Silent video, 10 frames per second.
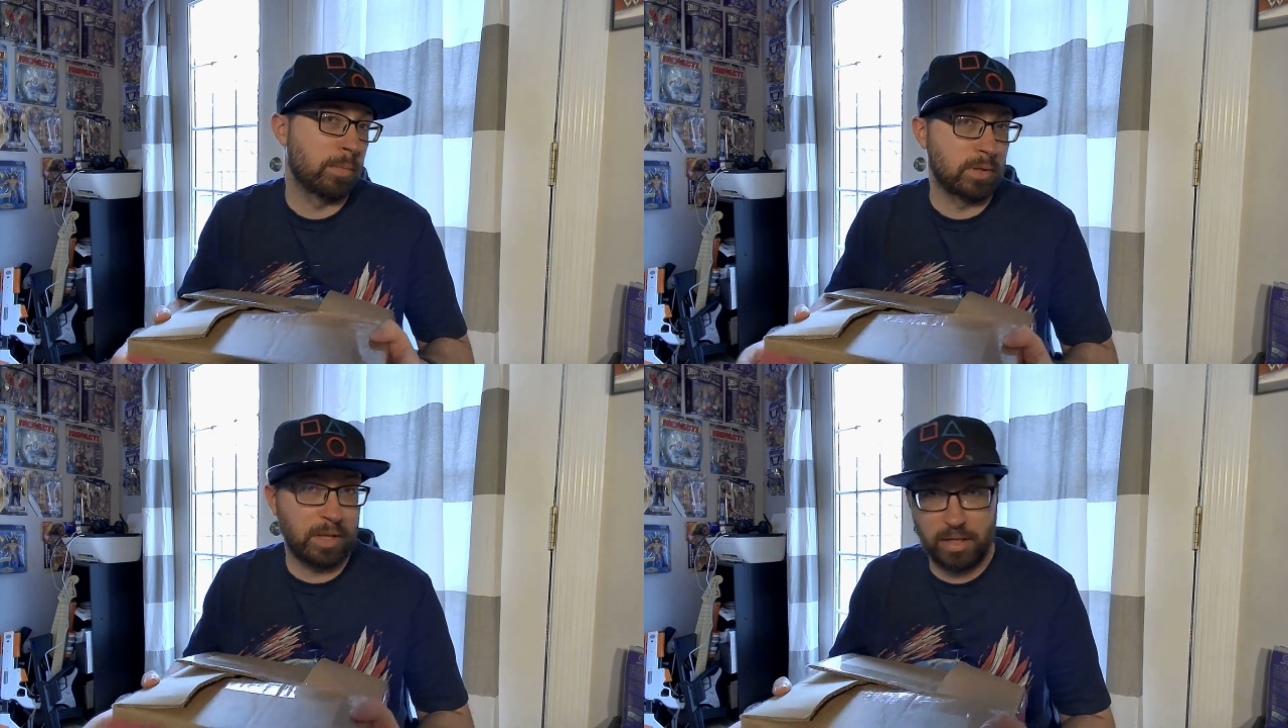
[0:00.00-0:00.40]

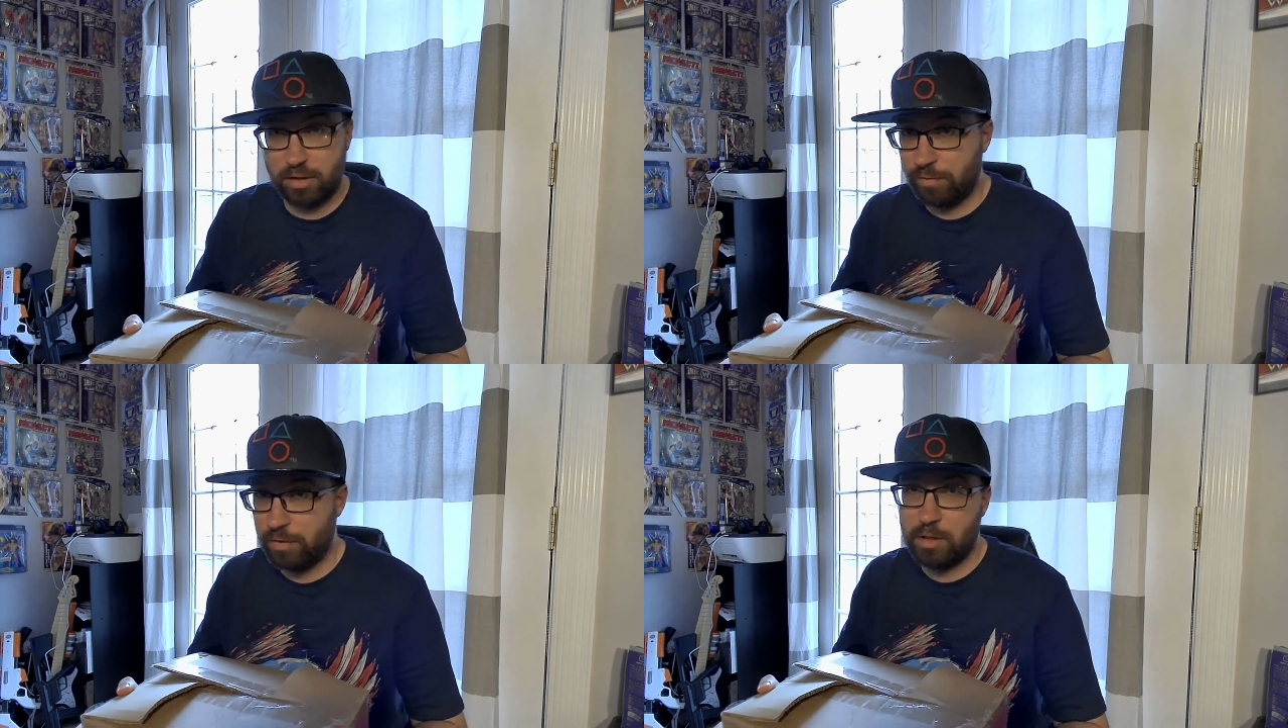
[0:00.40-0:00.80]
like
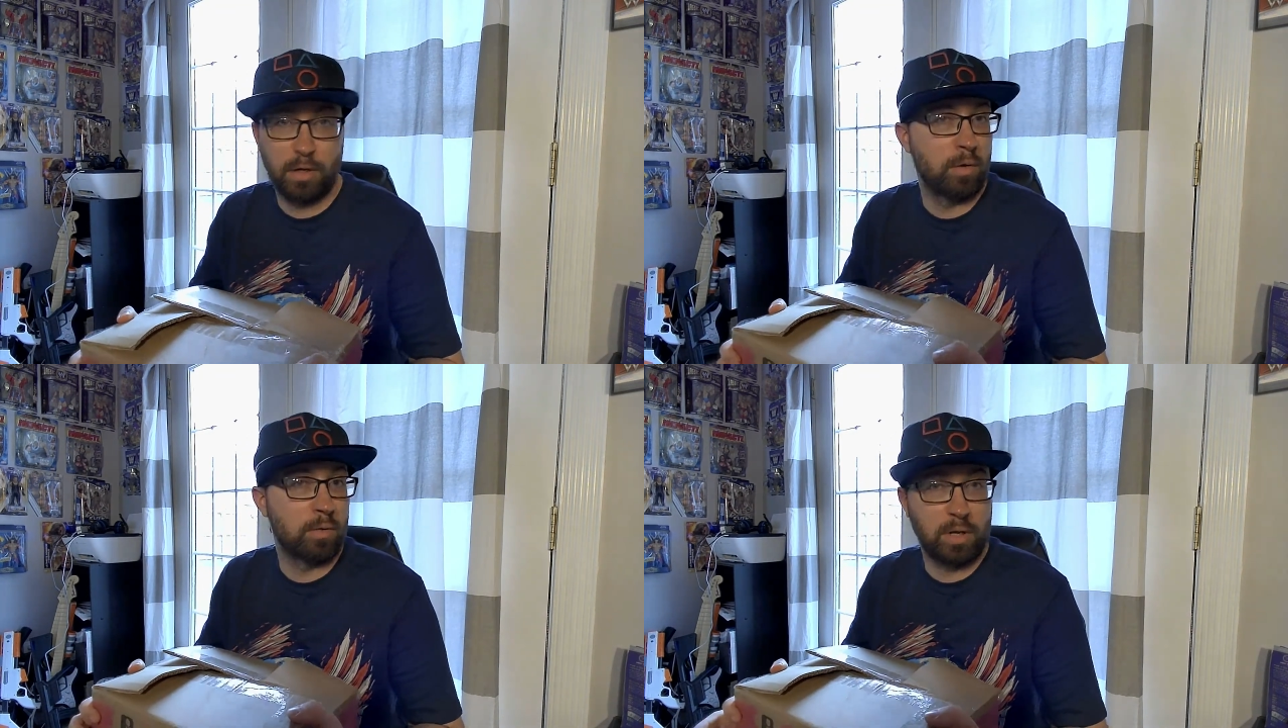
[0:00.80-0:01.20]
the
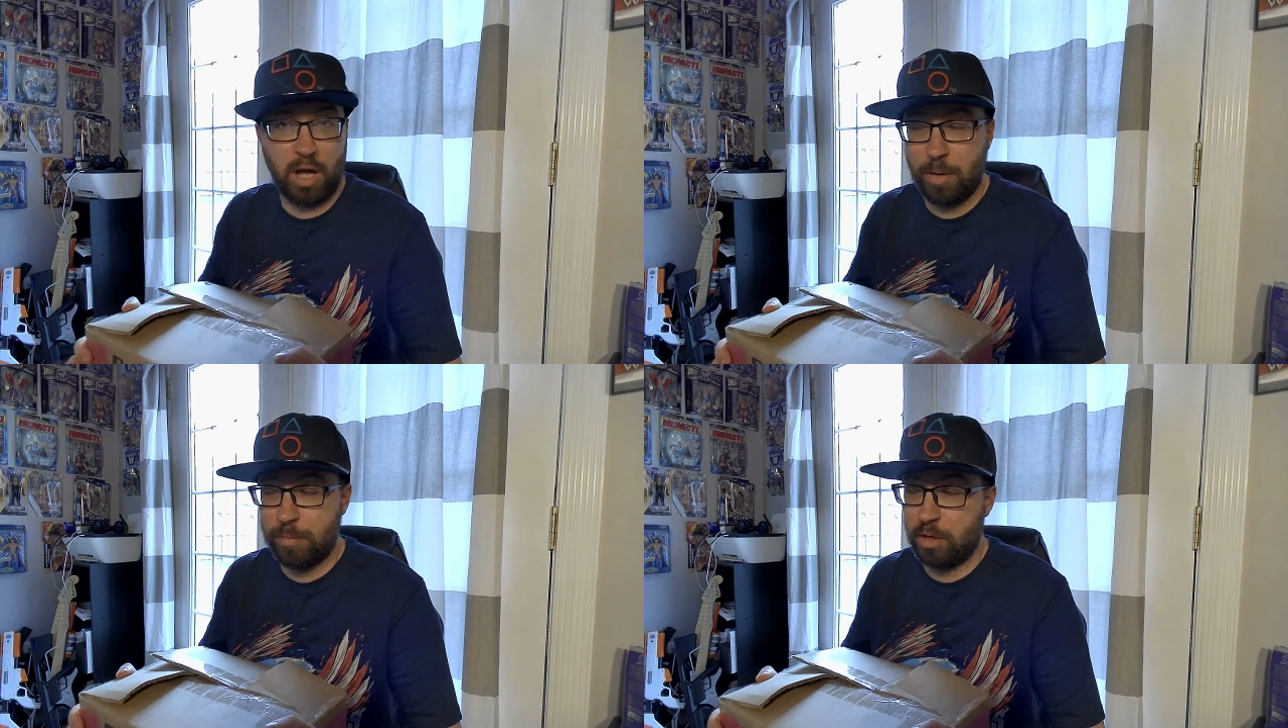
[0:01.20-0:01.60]
video,
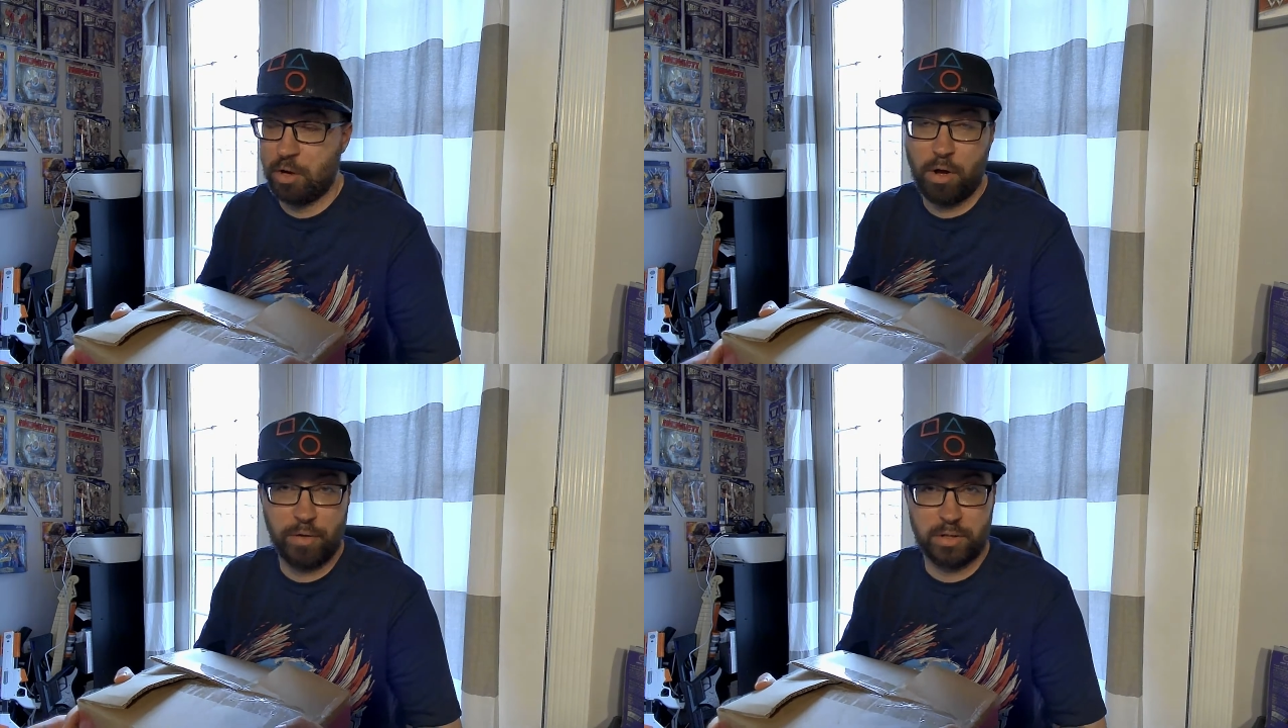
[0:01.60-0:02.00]
comment,
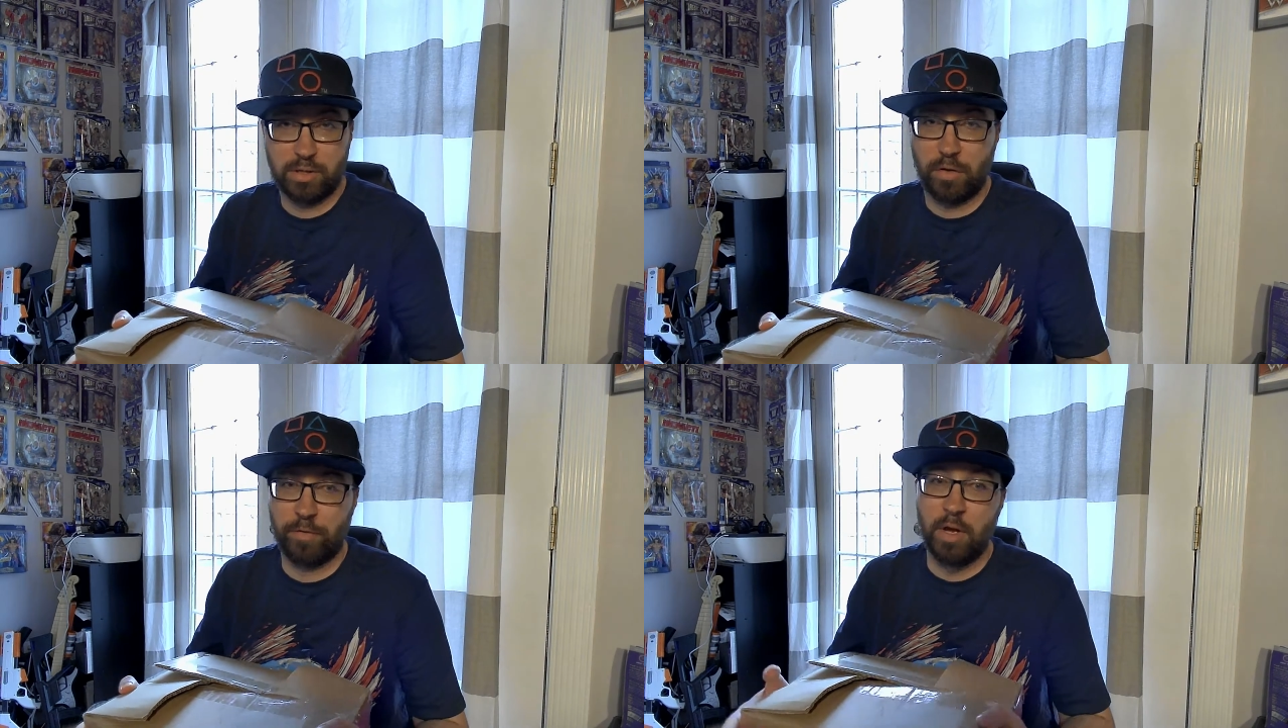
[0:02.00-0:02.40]
all that
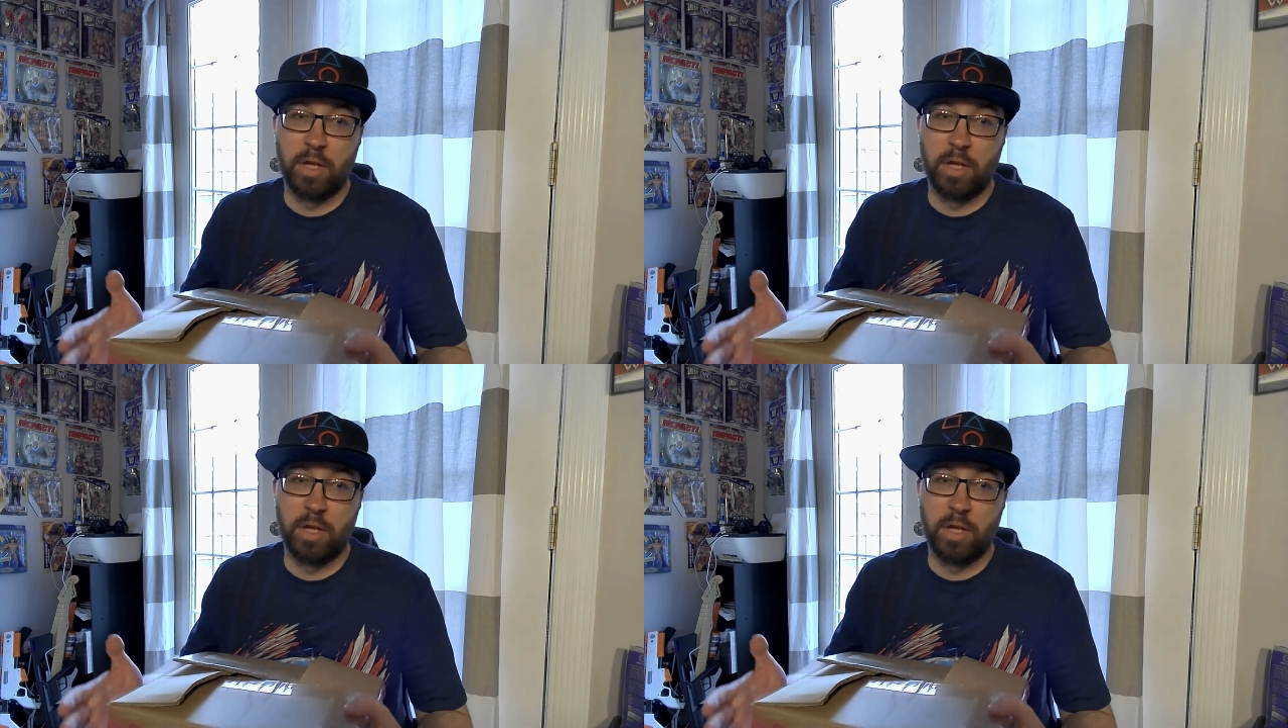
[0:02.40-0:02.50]
stuff.